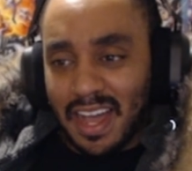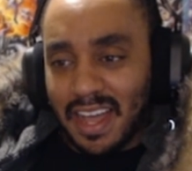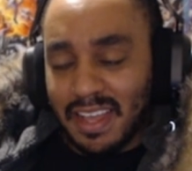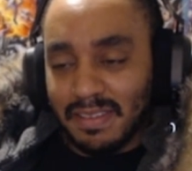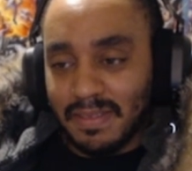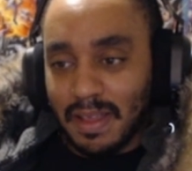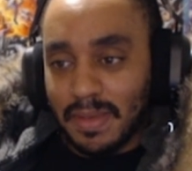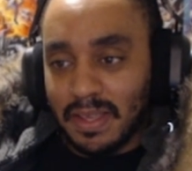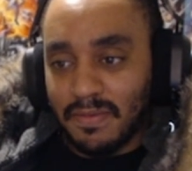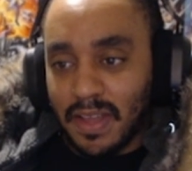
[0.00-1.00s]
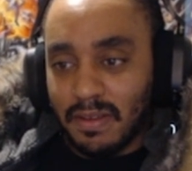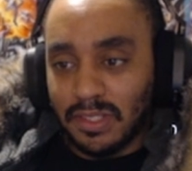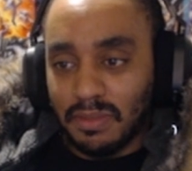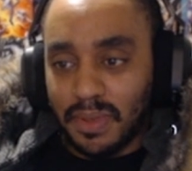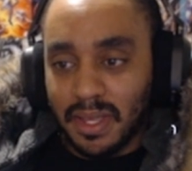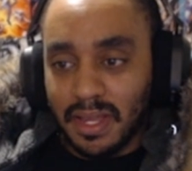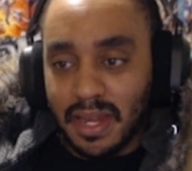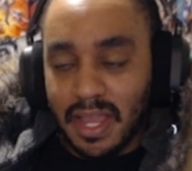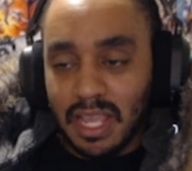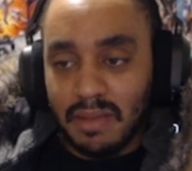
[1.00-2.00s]
I mean, if I was to pick a
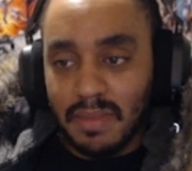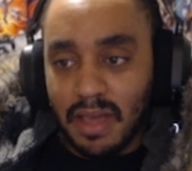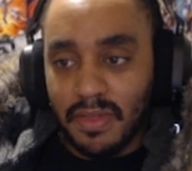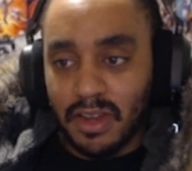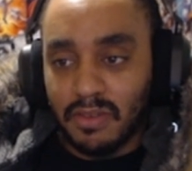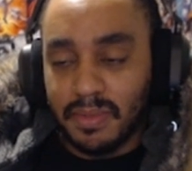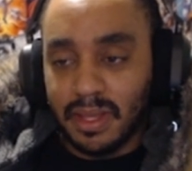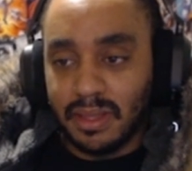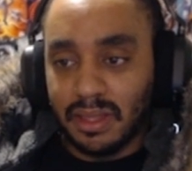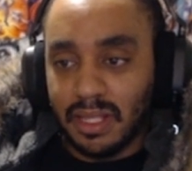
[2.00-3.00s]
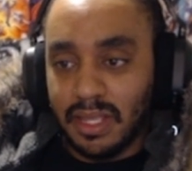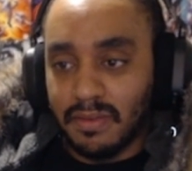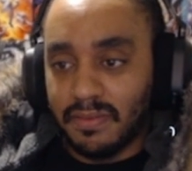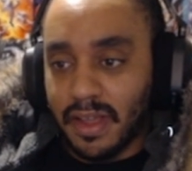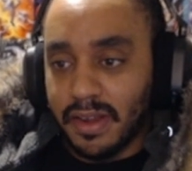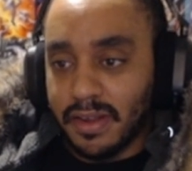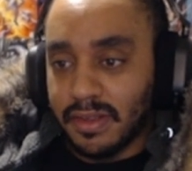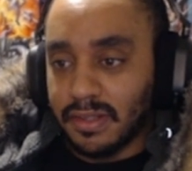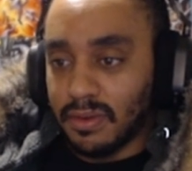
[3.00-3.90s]
name, I thought it would be like League of Fighters,